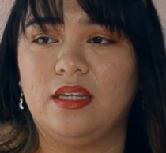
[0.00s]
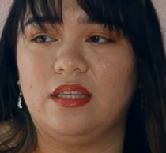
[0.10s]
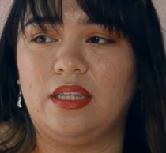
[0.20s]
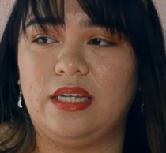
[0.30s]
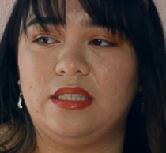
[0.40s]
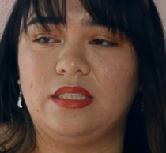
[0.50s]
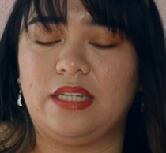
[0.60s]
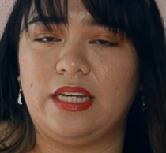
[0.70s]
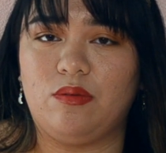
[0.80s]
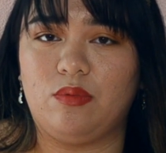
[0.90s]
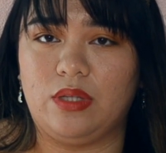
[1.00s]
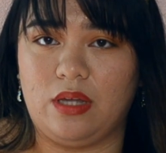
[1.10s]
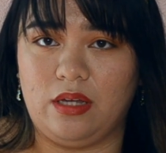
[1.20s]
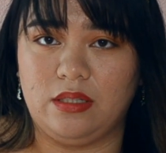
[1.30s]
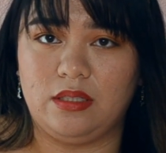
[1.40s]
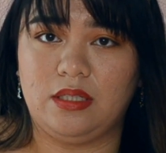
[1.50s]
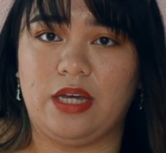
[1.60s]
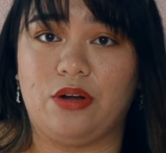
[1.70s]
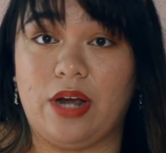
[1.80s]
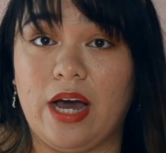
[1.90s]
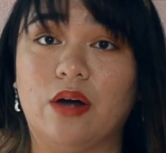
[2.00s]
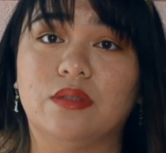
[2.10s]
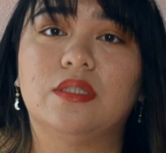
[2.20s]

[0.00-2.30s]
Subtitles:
they stayed with us at our house.